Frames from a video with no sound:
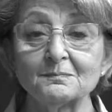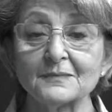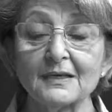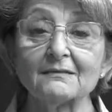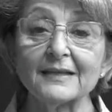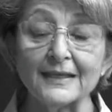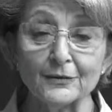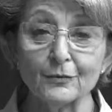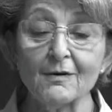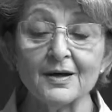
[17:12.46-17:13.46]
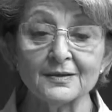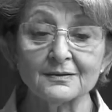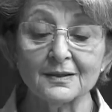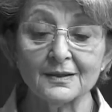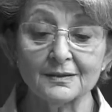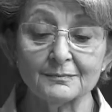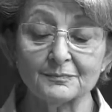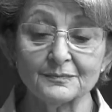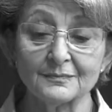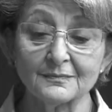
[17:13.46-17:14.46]
Later on,
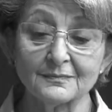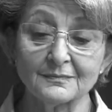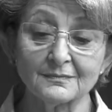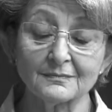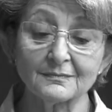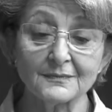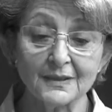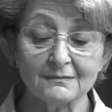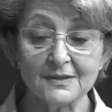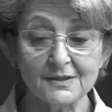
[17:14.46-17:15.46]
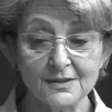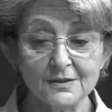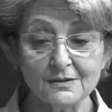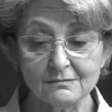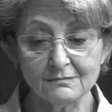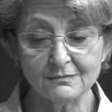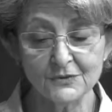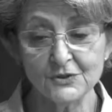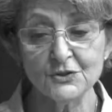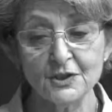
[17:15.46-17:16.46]
and this is
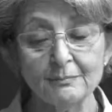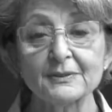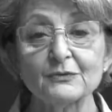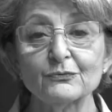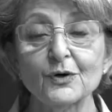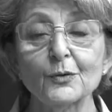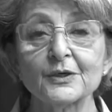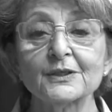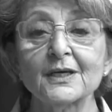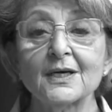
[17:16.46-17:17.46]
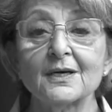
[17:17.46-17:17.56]
just jumping forward,